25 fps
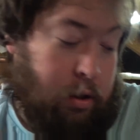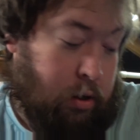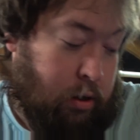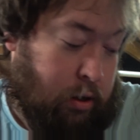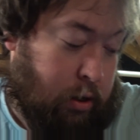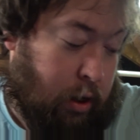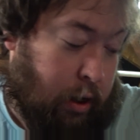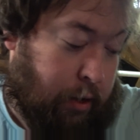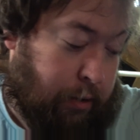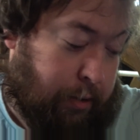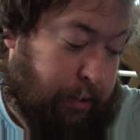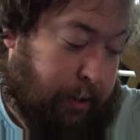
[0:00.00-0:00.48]

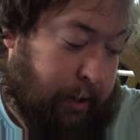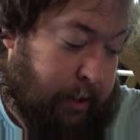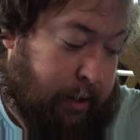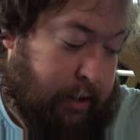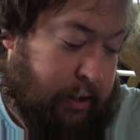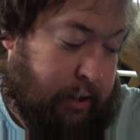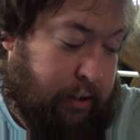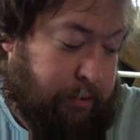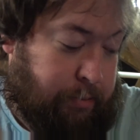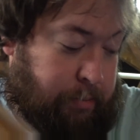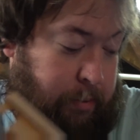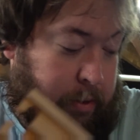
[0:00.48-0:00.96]
So
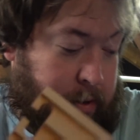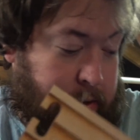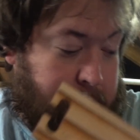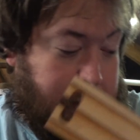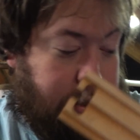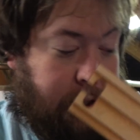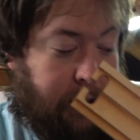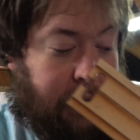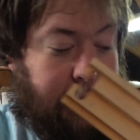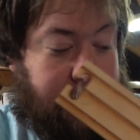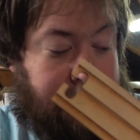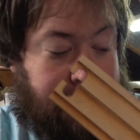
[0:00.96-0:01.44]
this was
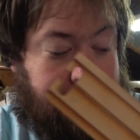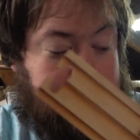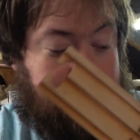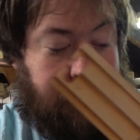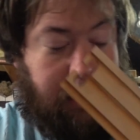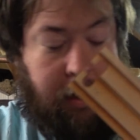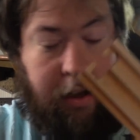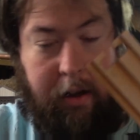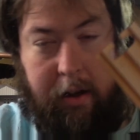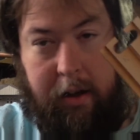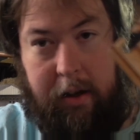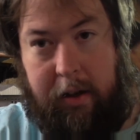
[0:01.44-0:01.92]
the
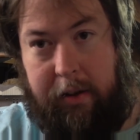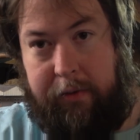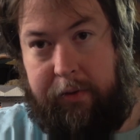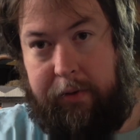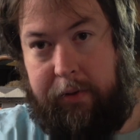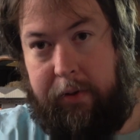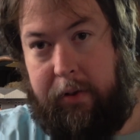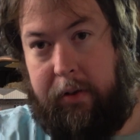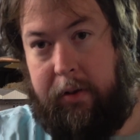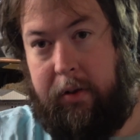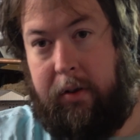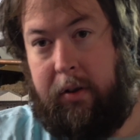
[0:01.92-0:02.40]
easier
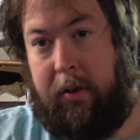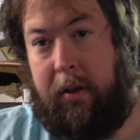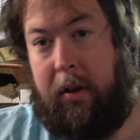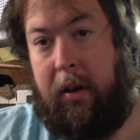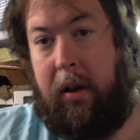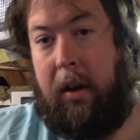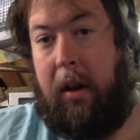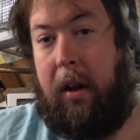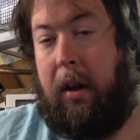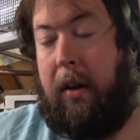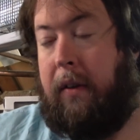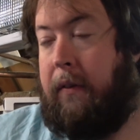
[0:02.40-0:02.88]
half.
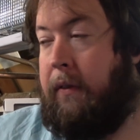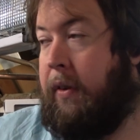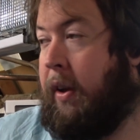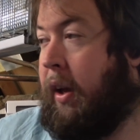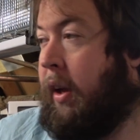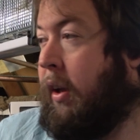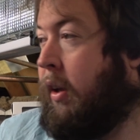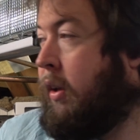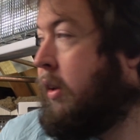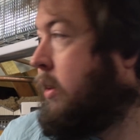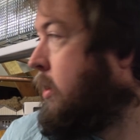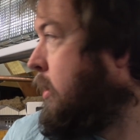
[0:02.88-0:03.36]
The
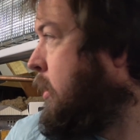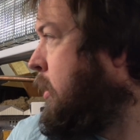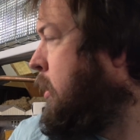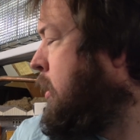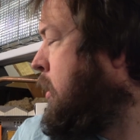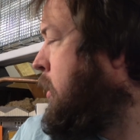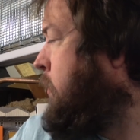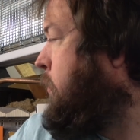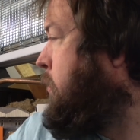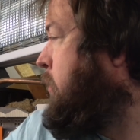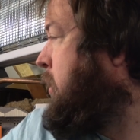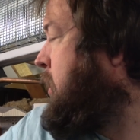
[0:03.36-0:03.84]
harder
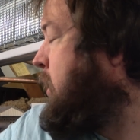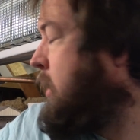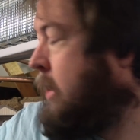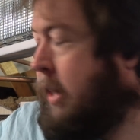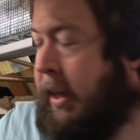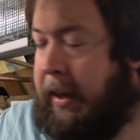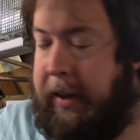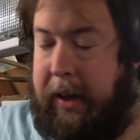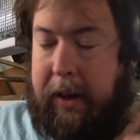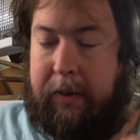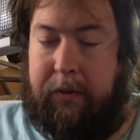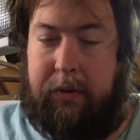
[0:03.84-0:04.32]
half was
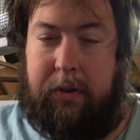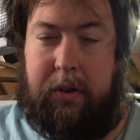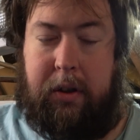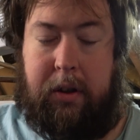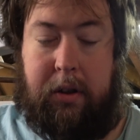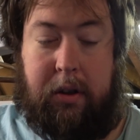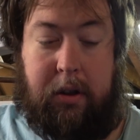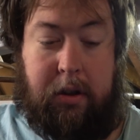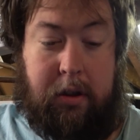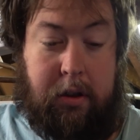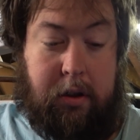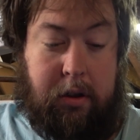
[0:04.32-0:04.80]
down at
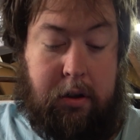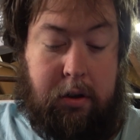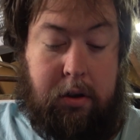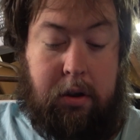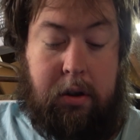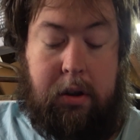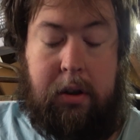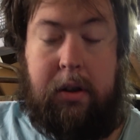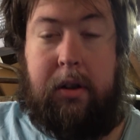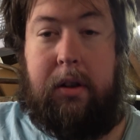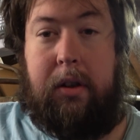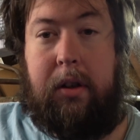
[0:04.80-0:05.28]
the
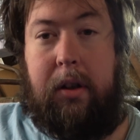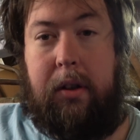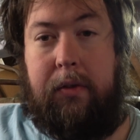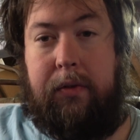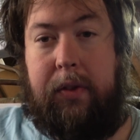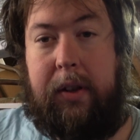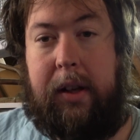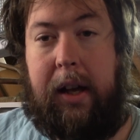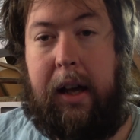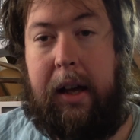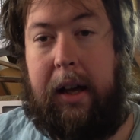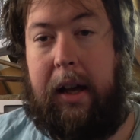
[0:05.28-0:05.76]
corner of
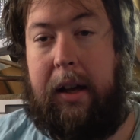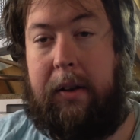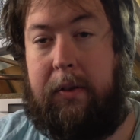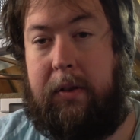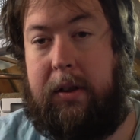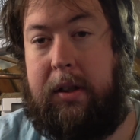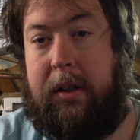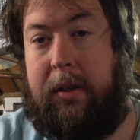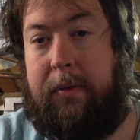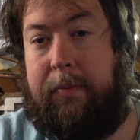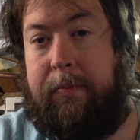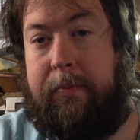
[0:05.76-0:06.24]
the
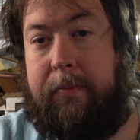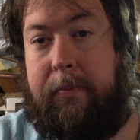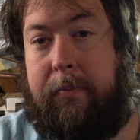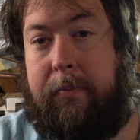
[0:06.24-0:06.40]
layout.